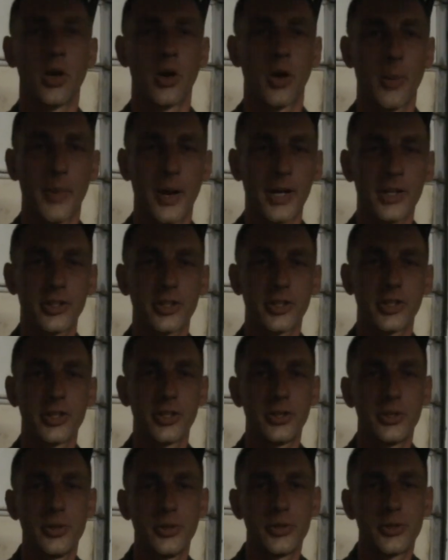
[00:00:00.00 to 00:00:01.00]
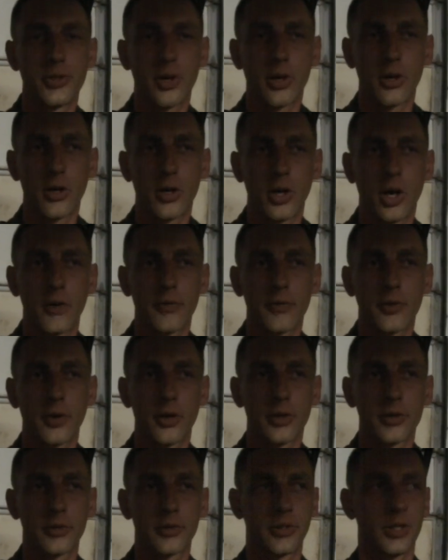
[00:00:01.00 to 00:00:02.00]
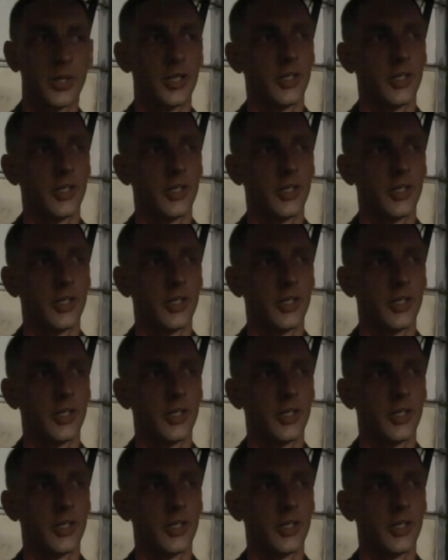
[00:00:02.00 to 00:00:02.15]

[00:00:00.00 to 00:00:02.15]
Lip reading: I'm actually going to use our golf cart